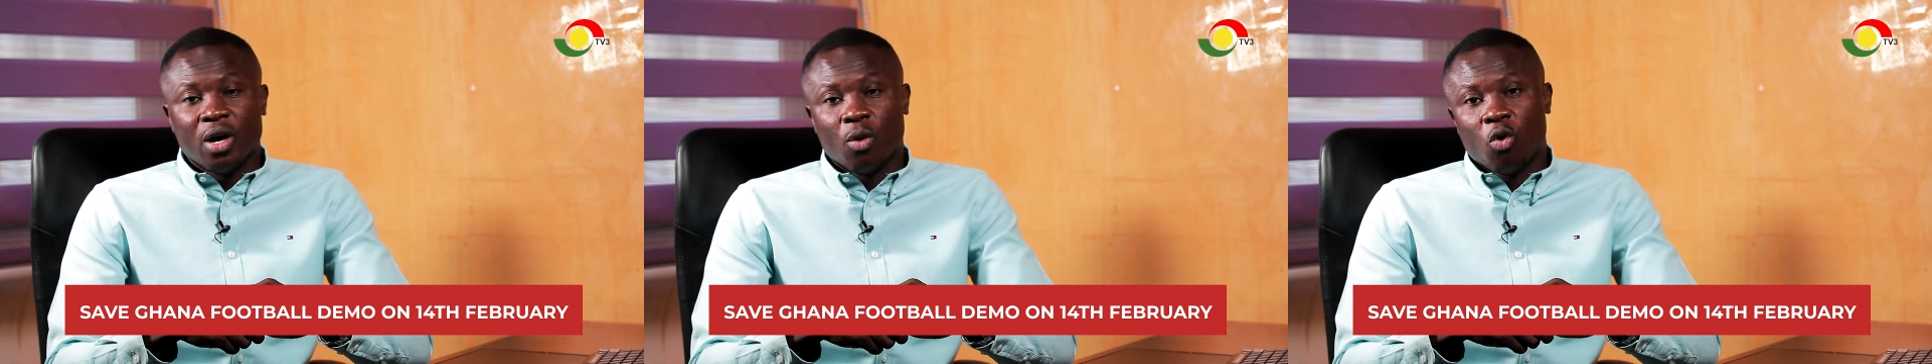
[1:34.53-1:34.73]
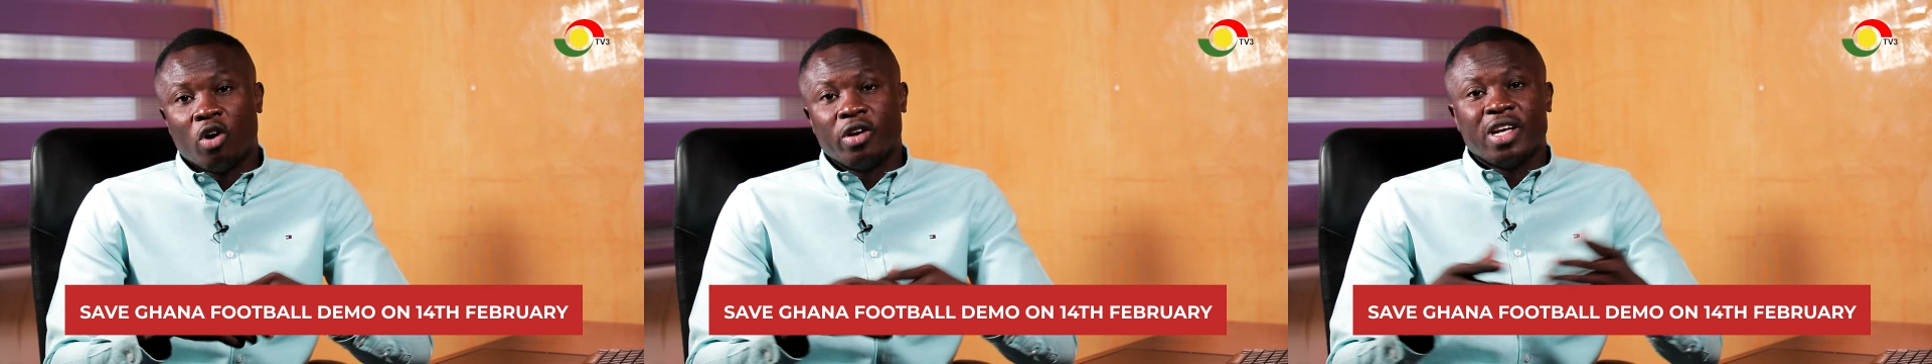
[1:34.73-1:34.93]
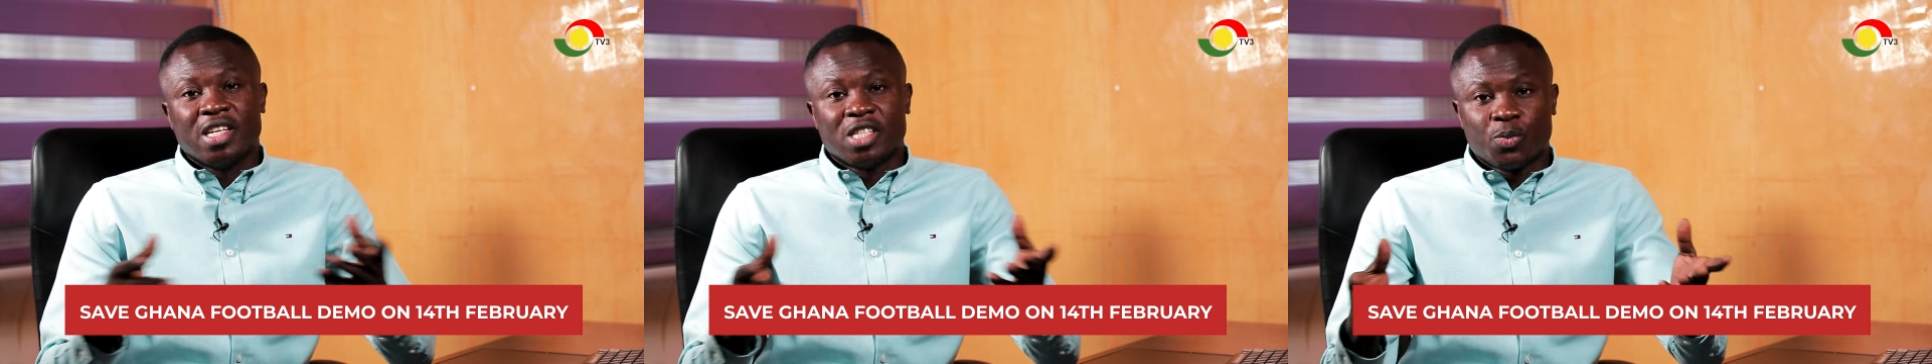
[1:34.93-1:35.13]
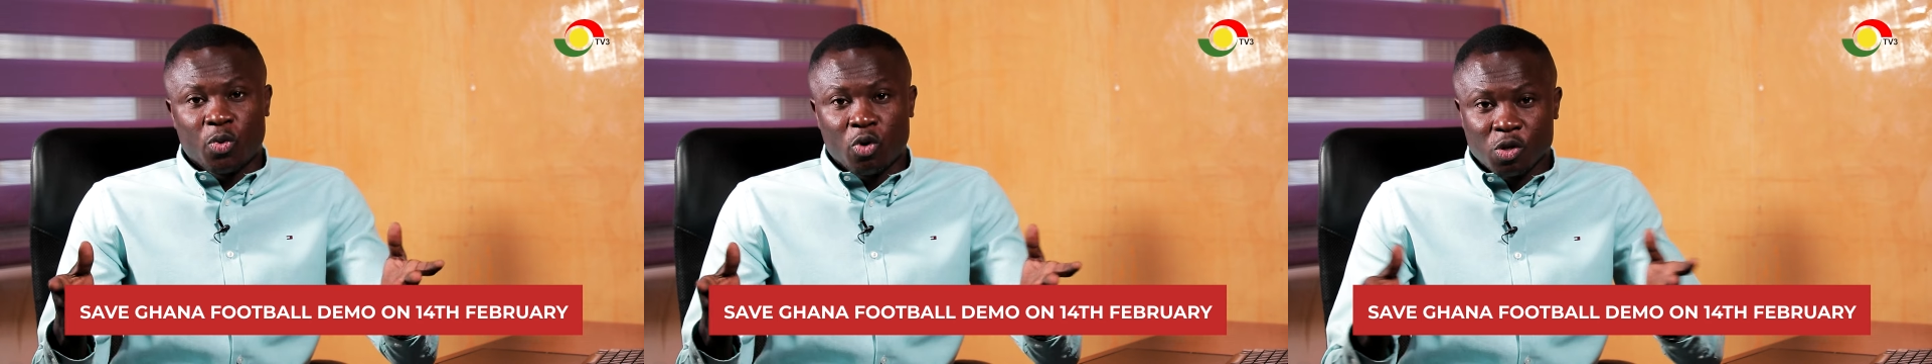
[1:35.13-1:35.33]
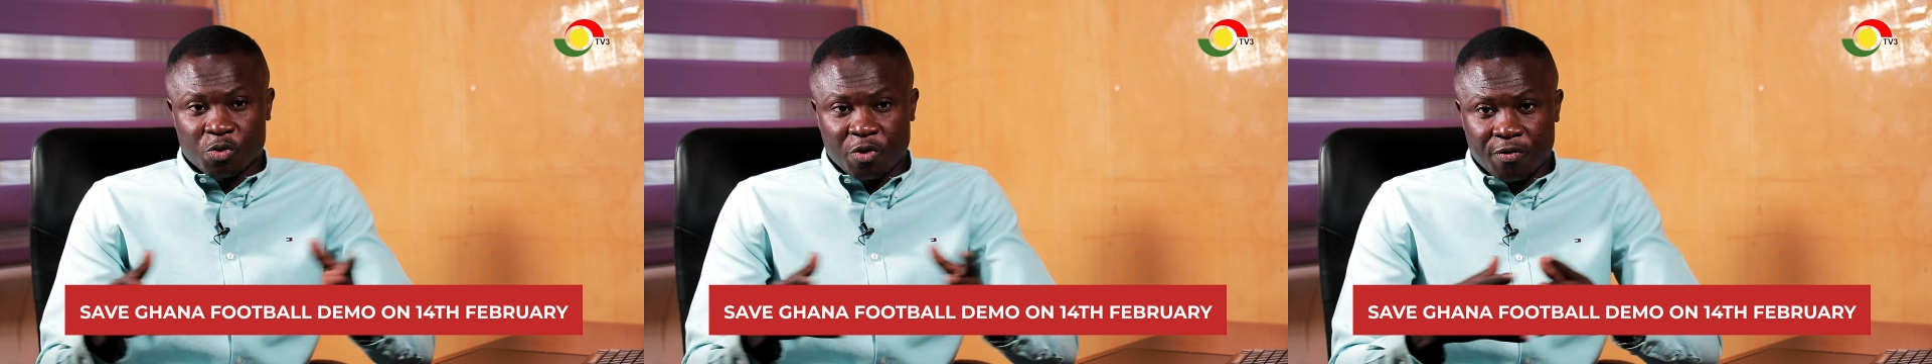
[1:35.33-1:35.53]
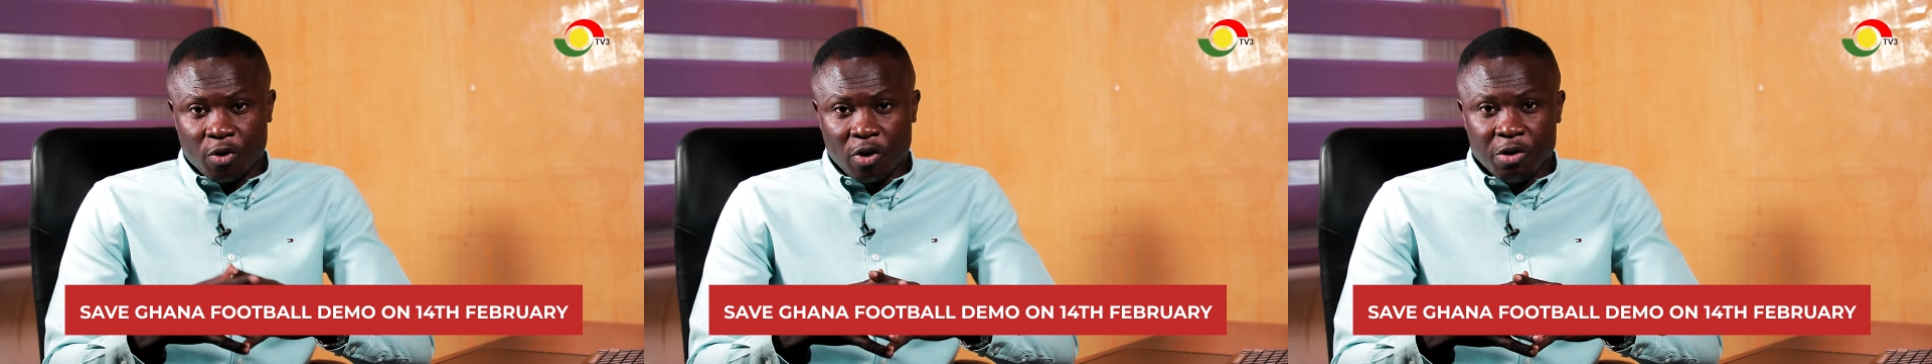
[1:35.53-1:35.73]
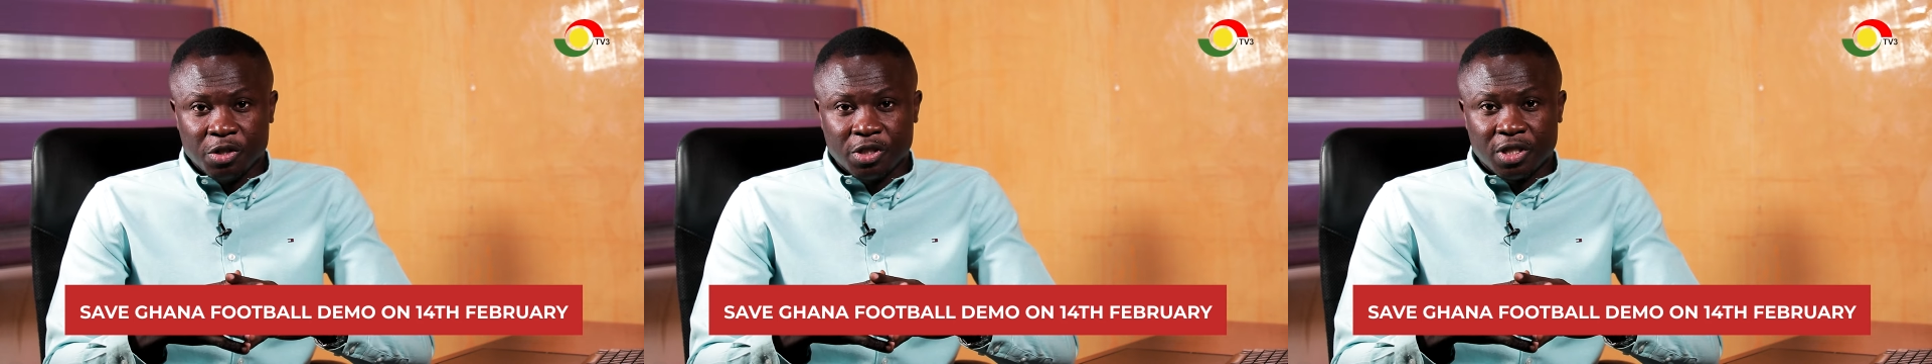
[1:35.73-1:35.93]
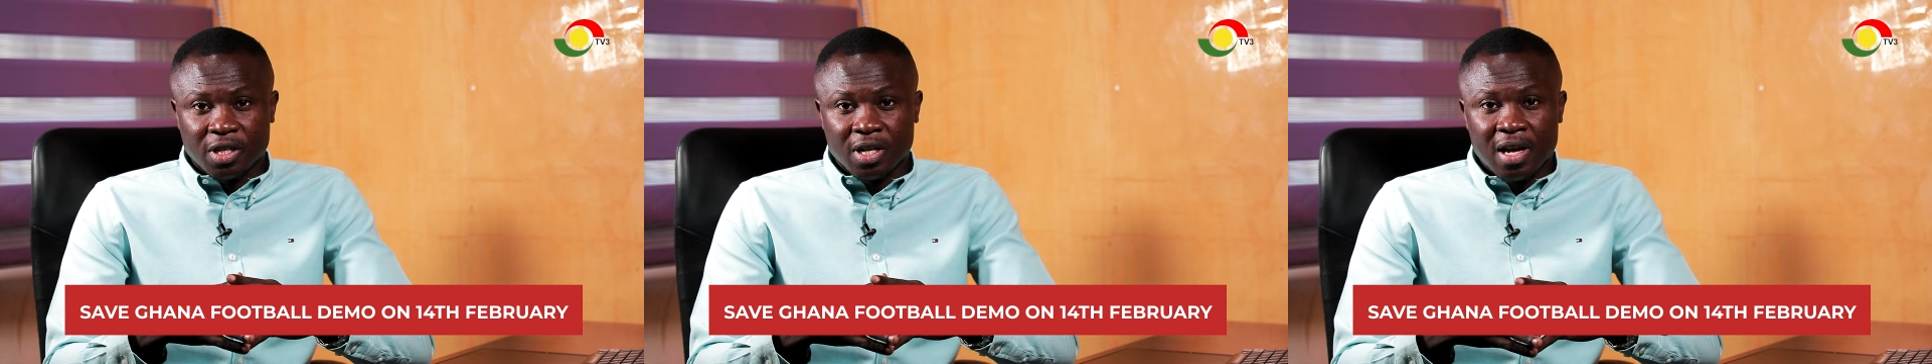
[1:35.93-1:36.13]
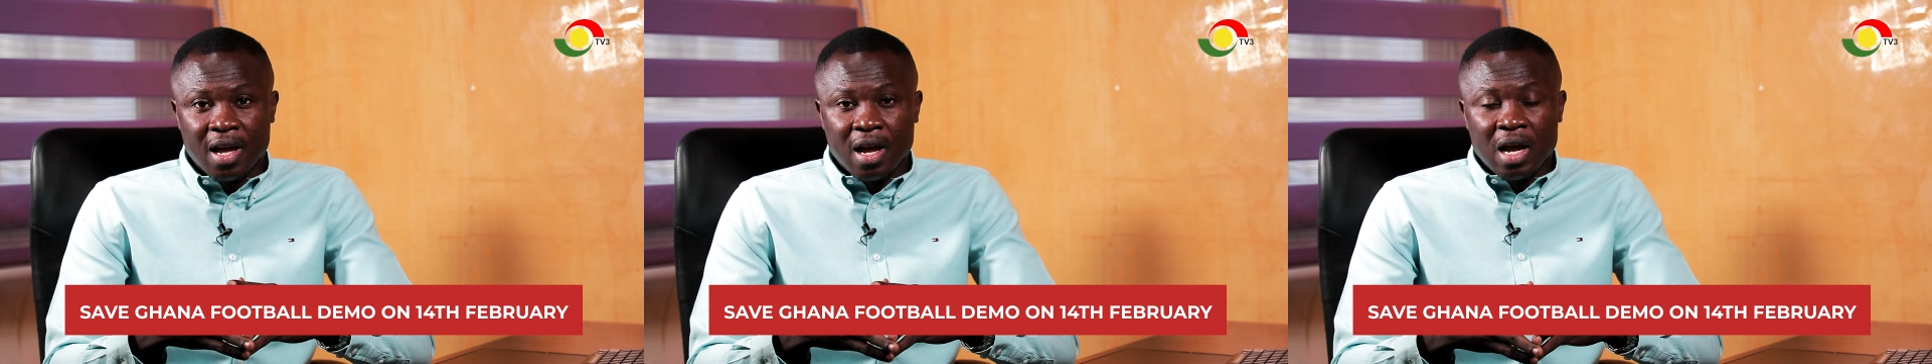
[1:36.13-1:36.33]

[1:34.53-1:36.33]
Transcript: the world is sports revolution.